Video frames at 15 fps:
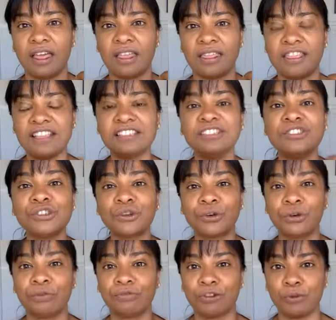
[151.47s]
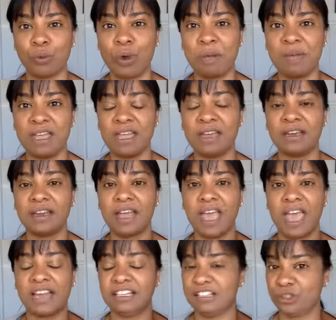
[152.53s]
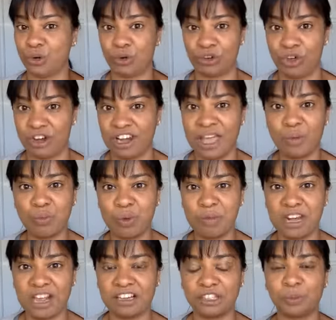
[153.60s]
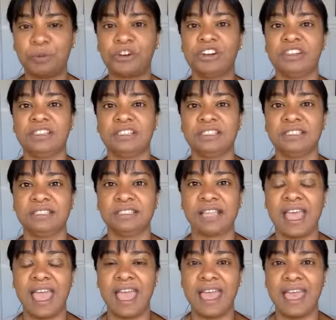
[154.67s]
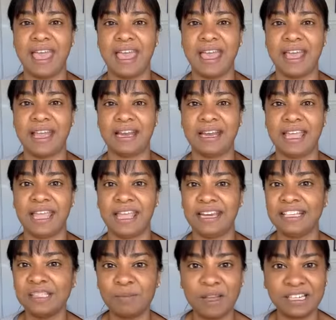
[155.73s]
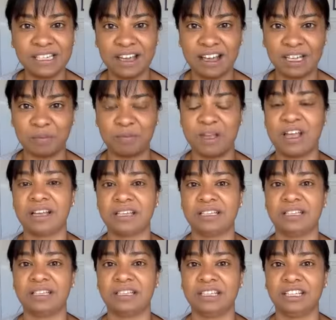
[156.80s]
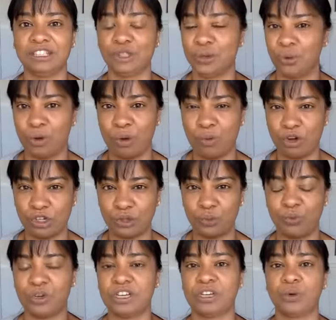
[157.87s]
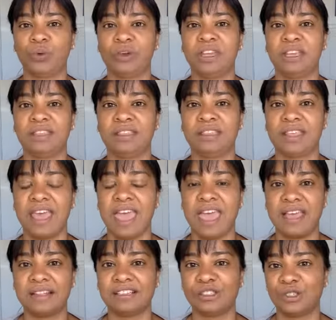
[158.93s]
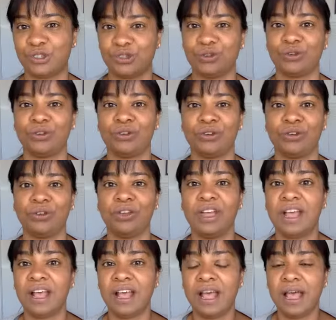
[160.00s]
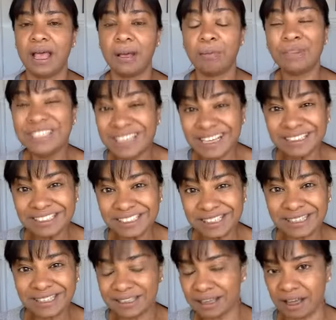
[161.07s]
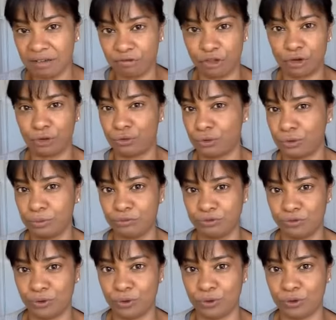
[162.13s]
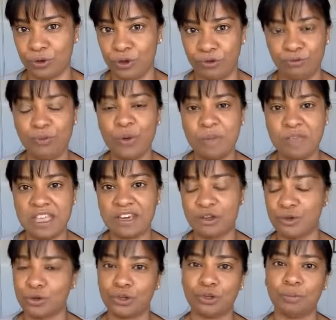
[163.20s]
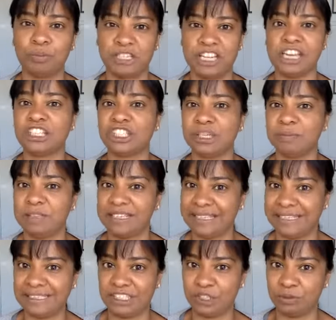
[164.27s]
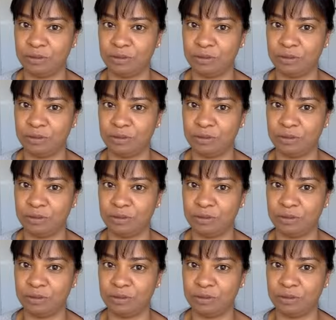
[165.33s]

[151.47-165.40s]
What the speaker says: this is a group for women, and it's called Online Women Entrepreneurs, and it is my target market. It's who I want to work with. And so potentially I've got a group full of women who could potentially be leads